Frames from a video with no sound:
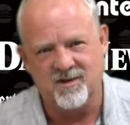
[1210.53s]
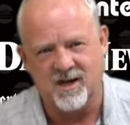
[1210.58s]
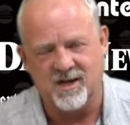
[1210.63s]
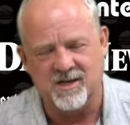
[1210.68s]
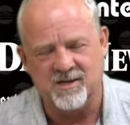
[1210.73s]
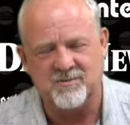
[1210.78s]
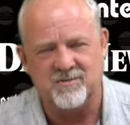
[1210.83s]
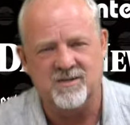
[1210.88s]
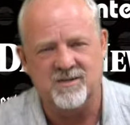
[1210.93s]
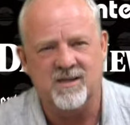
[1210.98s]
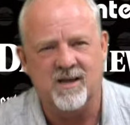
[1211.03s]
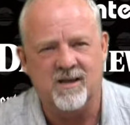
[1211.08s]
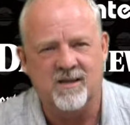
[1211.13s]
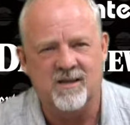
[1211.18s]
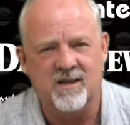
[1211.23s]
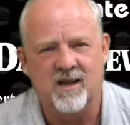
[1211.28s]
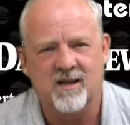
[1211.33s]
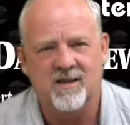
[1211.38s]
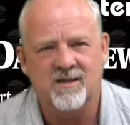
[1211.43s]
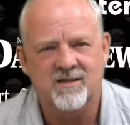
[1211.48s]
Did you guys
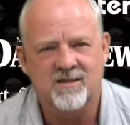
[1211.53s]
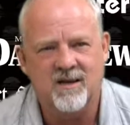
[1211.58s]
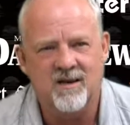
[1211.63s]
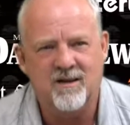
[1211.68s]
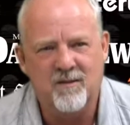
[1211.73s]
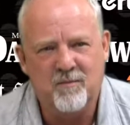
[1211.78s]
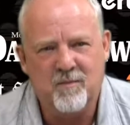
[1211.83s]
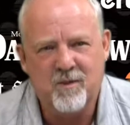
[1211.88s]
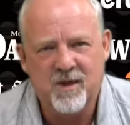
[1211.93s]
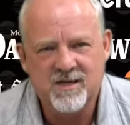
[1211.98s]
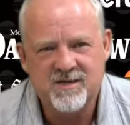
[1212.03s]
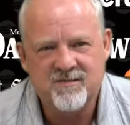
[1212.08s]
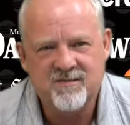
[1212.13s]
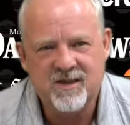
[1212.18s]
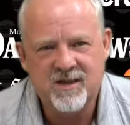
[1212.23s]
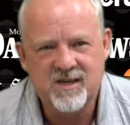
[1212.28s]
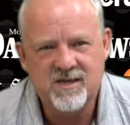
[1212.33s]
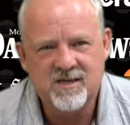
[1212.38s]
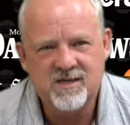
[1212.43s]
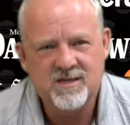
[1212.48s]
recite that instead of the Pledge of
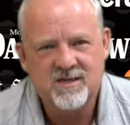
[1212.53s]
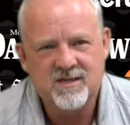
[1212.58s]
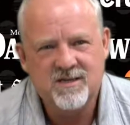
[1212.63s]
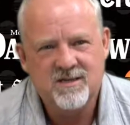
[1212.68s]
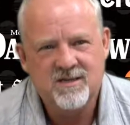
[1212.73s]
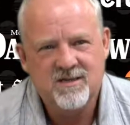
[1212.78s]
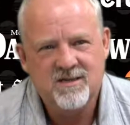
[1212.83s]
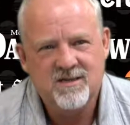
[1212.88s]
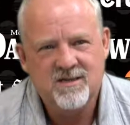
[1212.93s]
Allegiance?